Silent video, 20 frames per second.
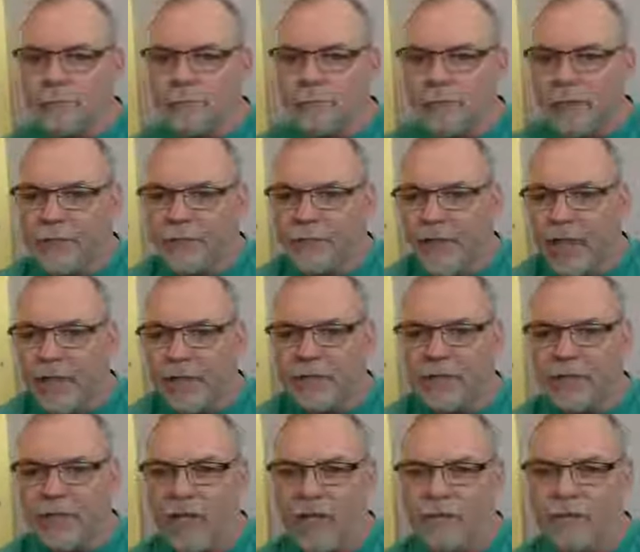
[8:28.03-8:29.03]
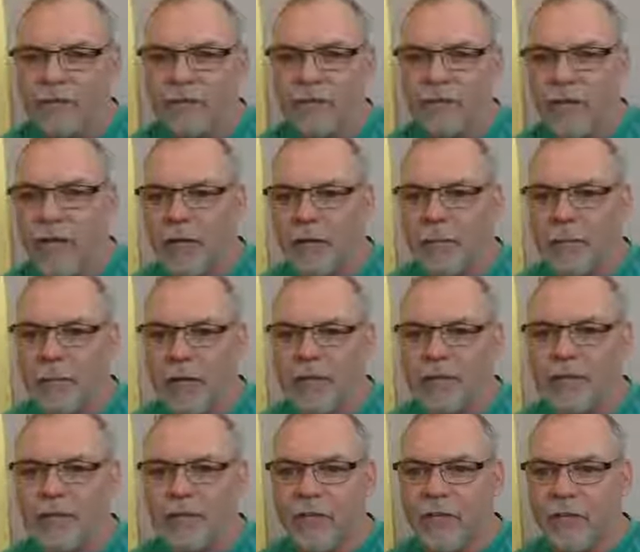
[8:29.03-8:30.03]
as Donna Britton
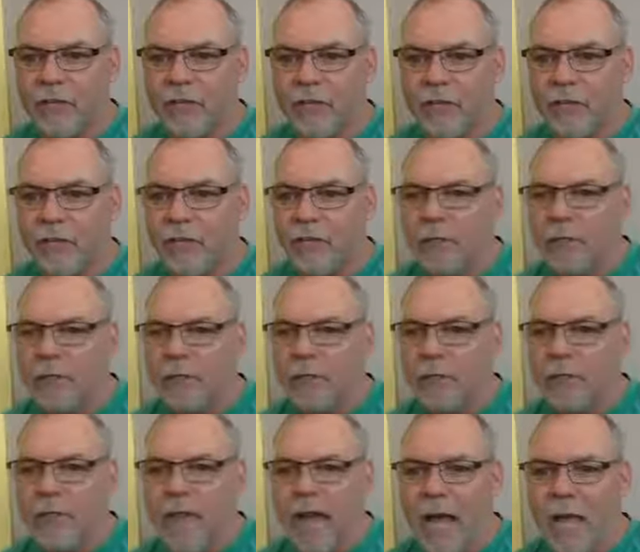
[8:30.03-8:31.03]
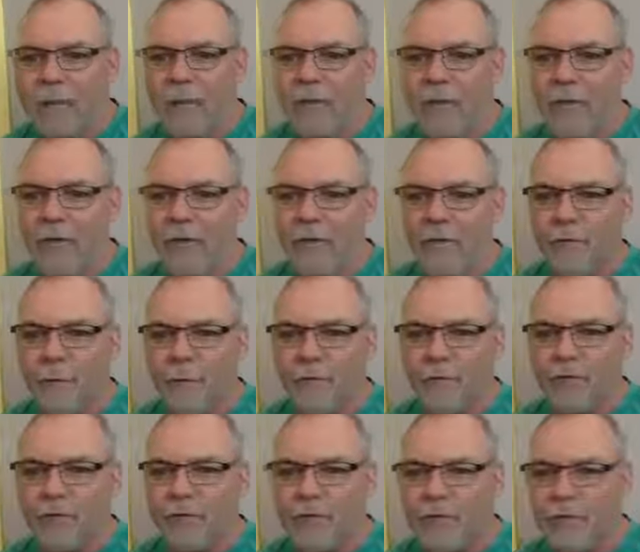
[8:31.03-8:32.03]
says, to be happier and
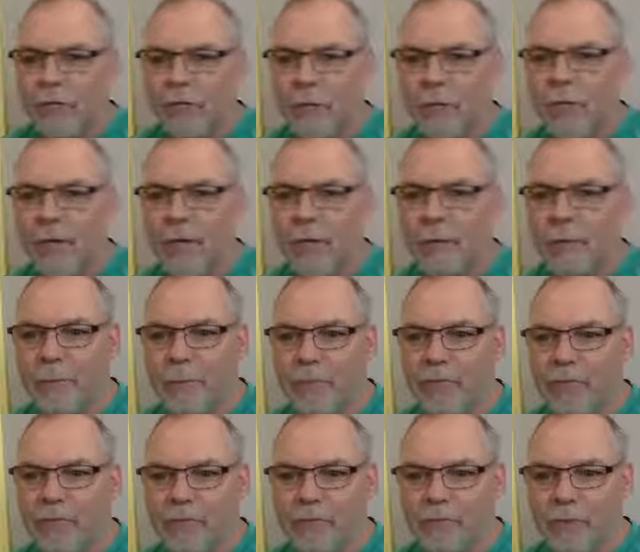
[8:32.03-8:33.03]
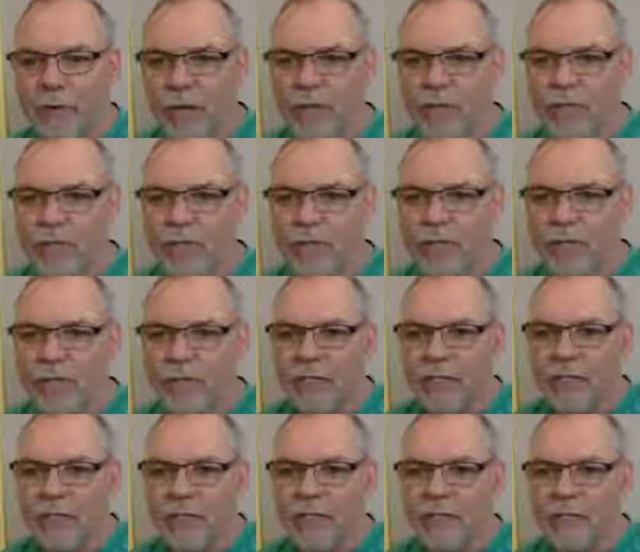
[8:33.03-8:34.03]
focus my optimistic traits
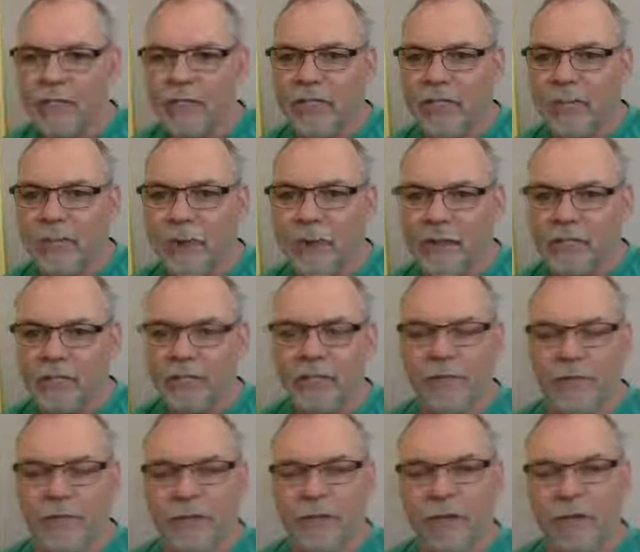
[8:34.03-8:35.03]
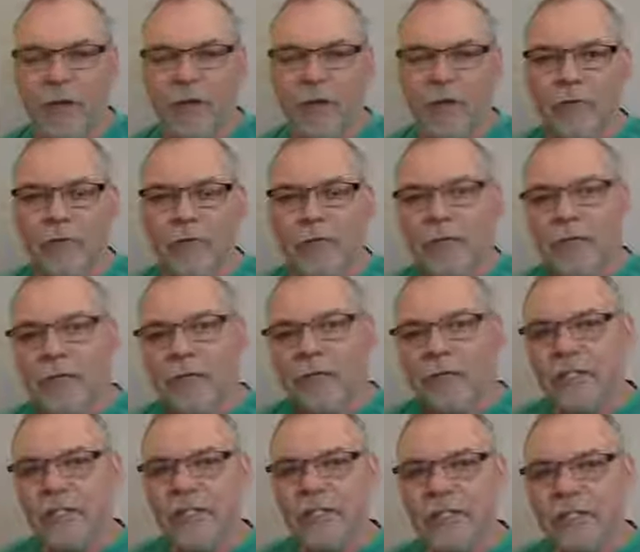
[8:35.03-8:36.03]
and see the positive things around me.
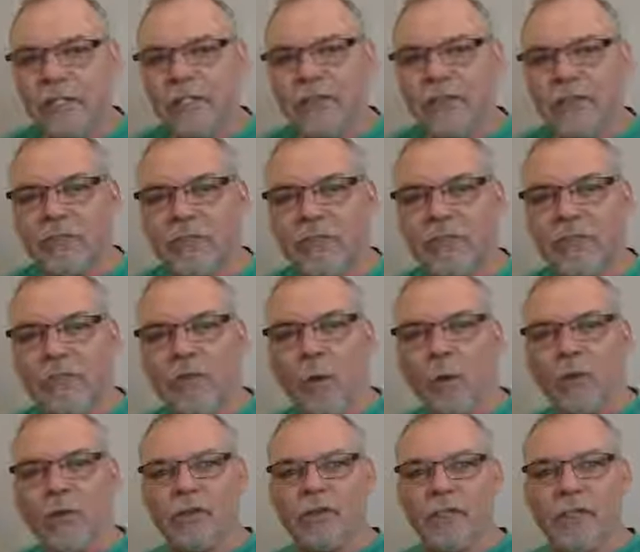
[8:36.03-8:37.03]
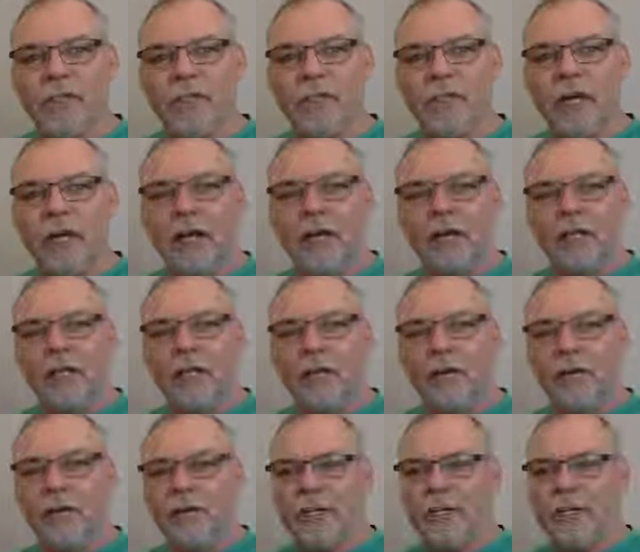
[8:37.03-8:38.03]
See, she's focusing on
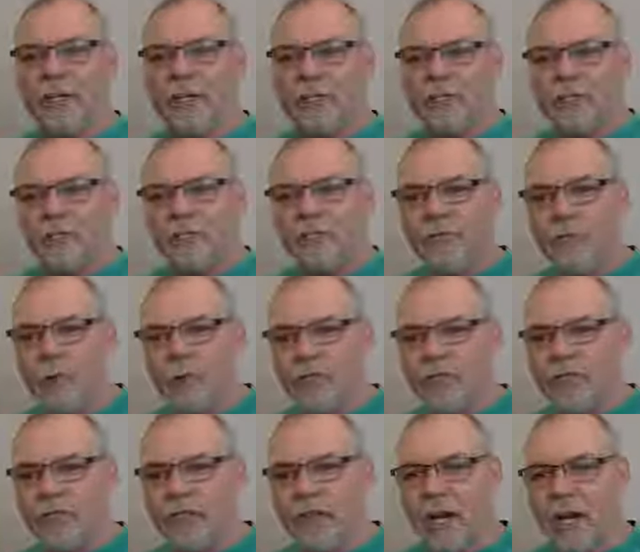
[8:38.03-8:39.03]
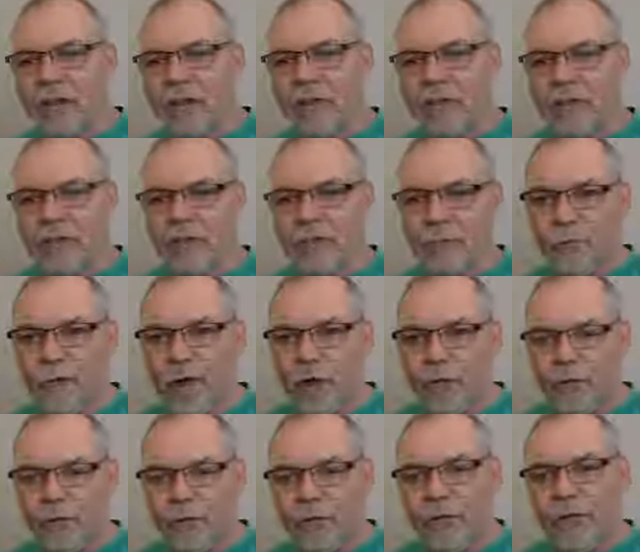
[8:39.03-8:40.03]
clarity. She's focusing on the things
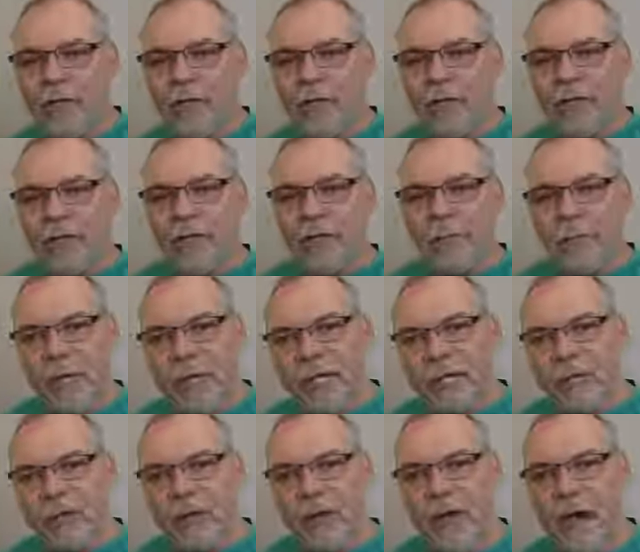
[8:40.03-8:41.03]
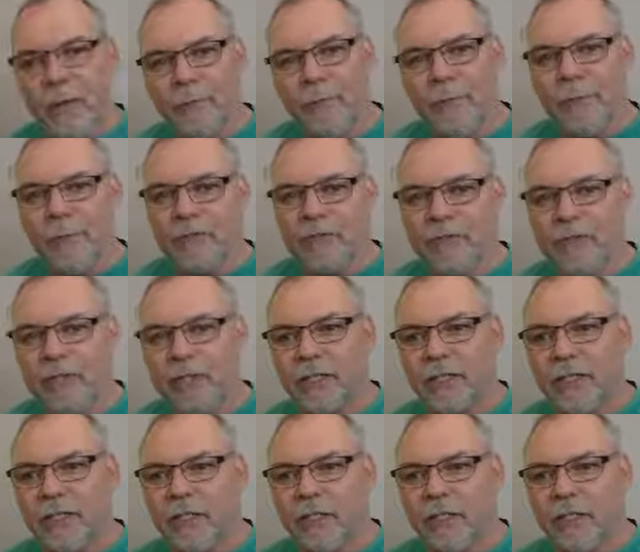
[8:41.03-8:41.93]
around her that makes her optimistic